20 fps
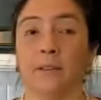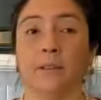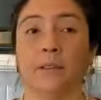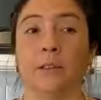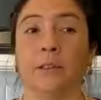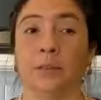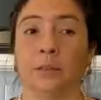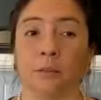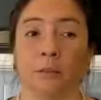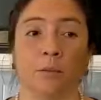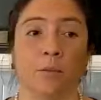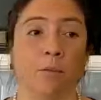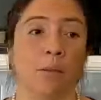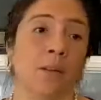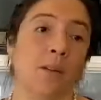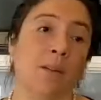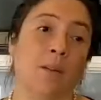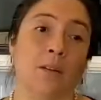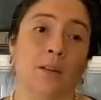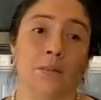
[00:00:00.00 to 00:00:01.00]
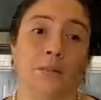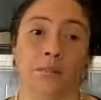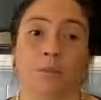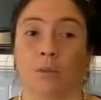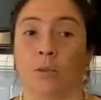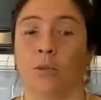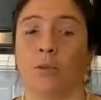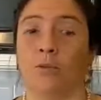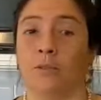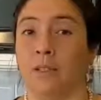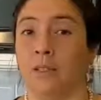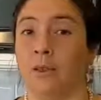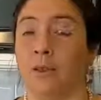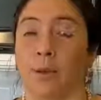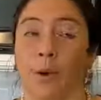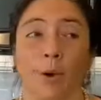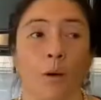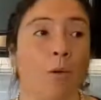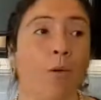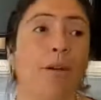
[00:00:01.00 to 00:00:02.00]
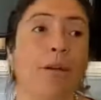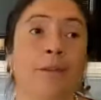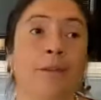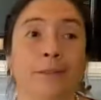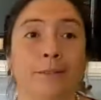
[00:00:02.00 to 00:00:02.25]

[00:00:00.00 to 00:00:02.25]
So, well, there you go.